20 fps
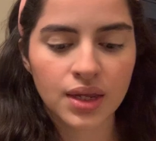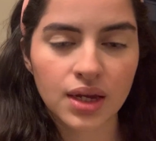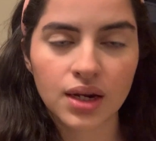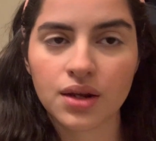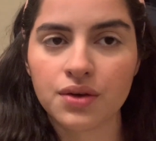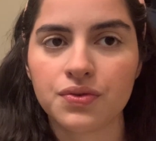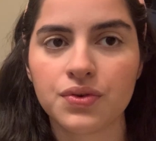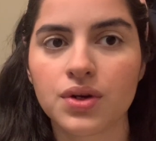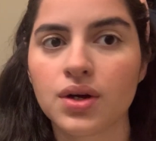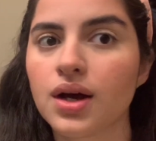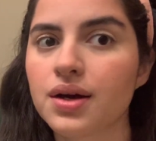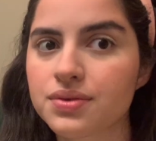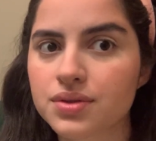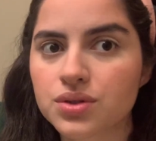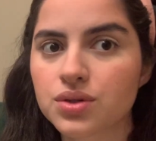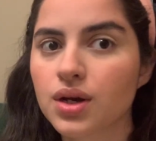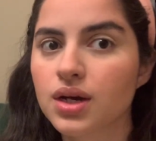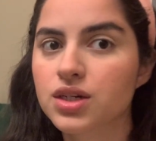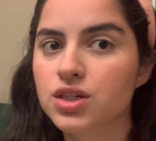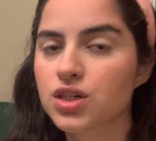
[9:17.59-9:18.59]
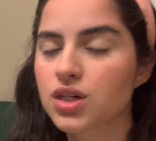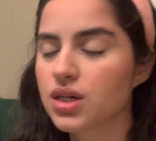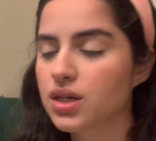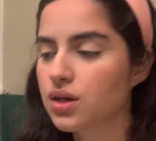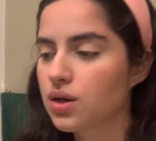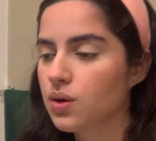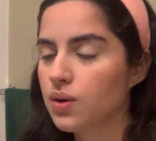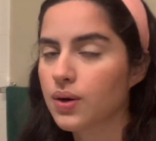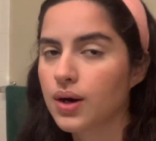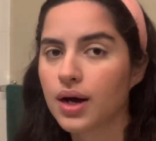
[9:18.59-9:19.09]
And if you have to actually
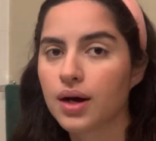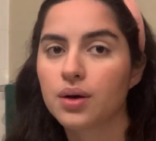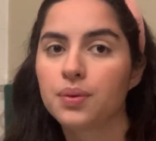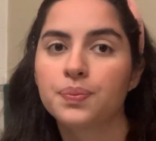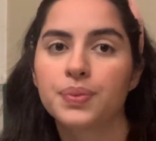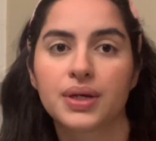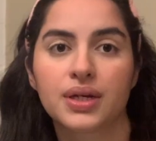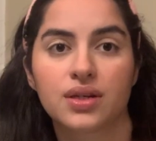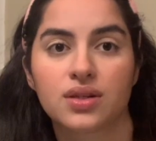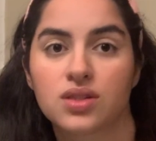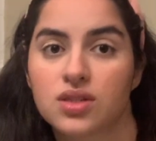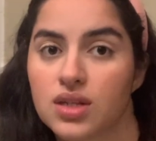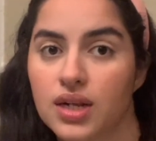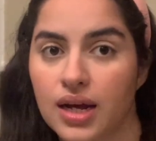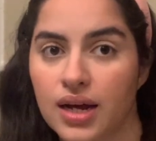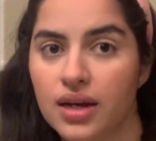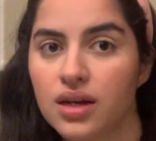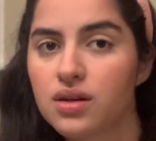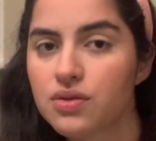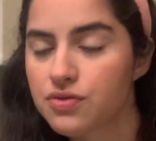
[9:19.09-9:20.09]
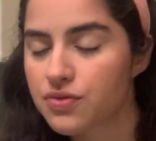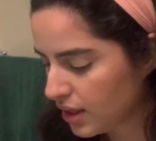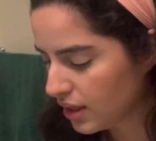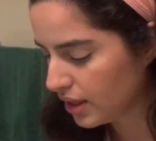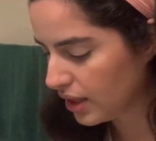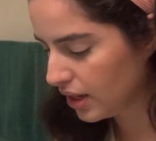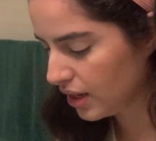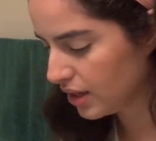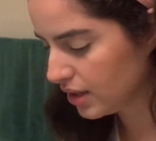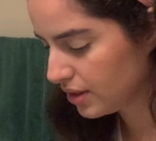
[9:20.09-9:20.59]
go out because life,
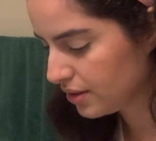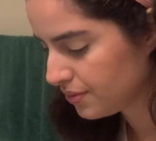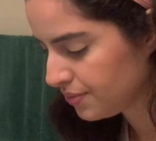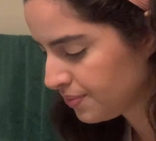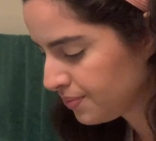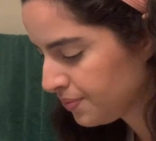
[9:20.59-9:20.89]
then